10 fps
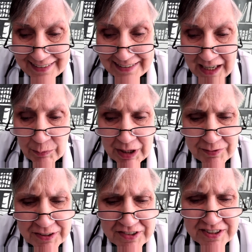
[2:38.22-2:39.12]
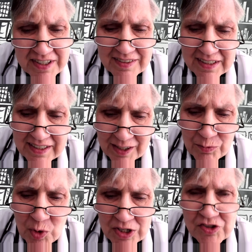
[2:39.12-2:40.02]
I would have to see the cat
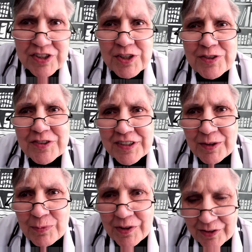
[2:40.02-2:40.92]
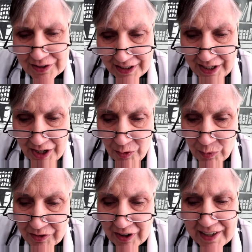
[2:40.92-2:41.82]
watching you to tell whether
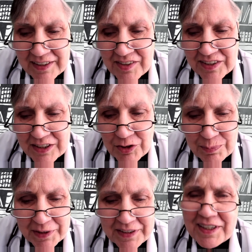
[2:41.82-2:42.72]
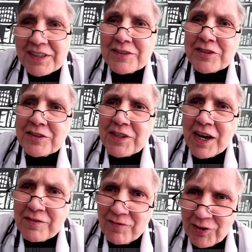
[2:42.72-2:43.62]
anything could be done to
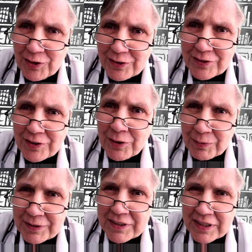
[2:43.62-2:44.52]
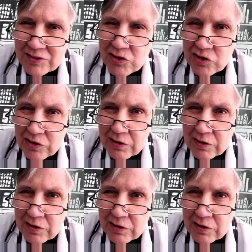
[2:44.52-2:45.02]
divert her attention.